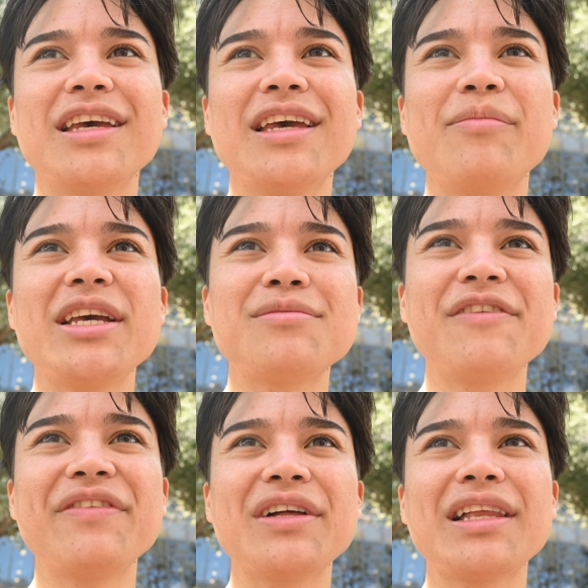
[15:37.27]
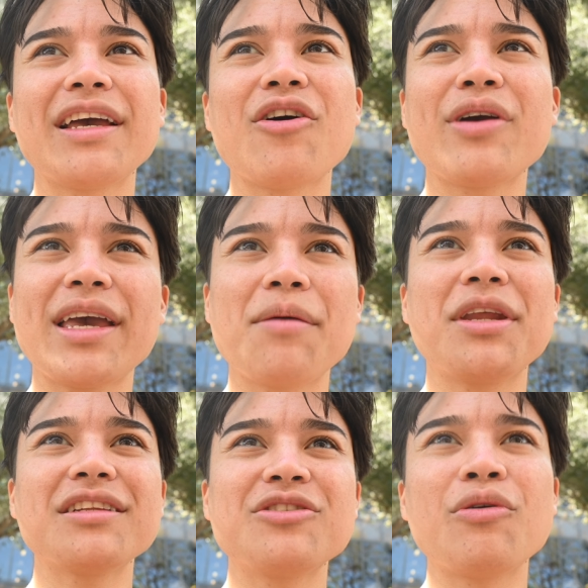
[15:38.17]
it makes me feel like, okay, I'm
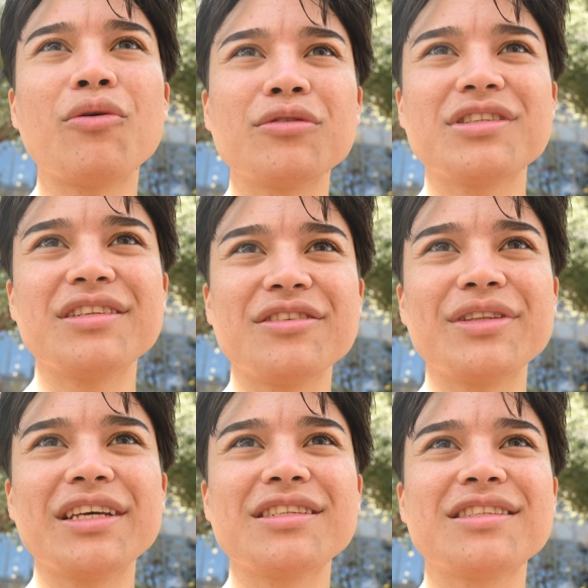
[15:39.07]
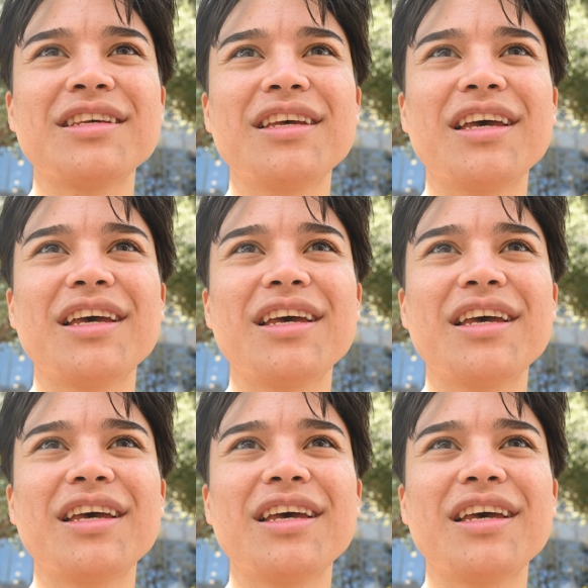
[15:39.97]
not too old to do this.